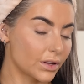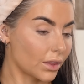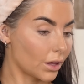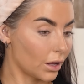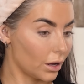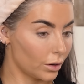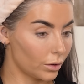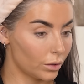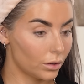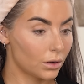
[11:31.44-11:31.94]
of it
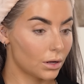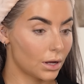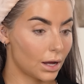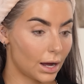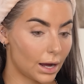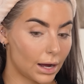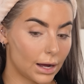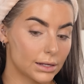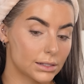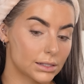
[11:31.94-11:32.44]
though,
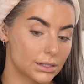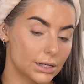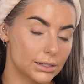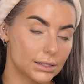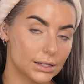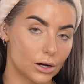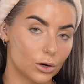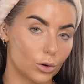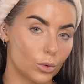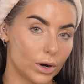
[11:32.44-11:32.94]
has
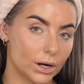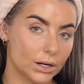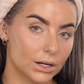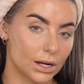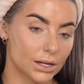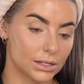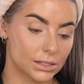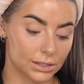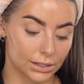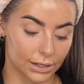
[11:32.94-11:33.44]
set down quite
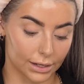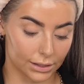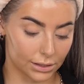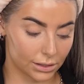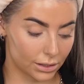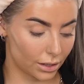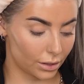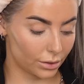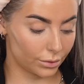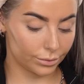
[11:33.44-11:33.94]
nicely,
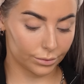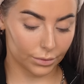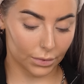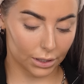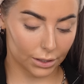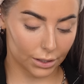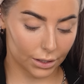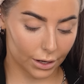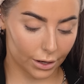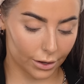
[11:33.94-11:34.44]
so
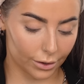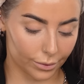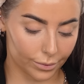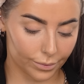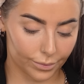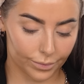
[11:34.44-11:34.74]
I don't know.